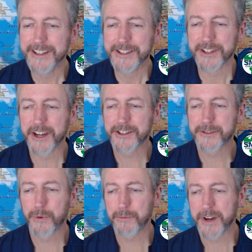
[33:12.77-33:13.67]
So there's
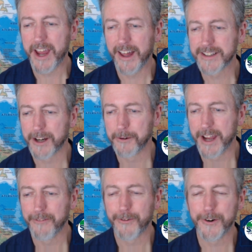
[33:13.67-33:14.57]
what that's all we
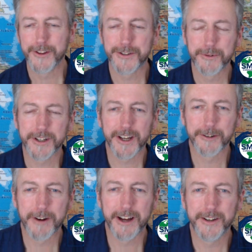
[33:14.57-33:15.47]
have for you this week on the
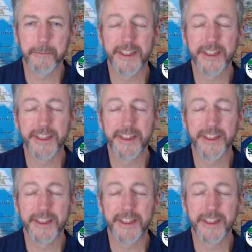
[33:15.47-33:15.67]
Roundup.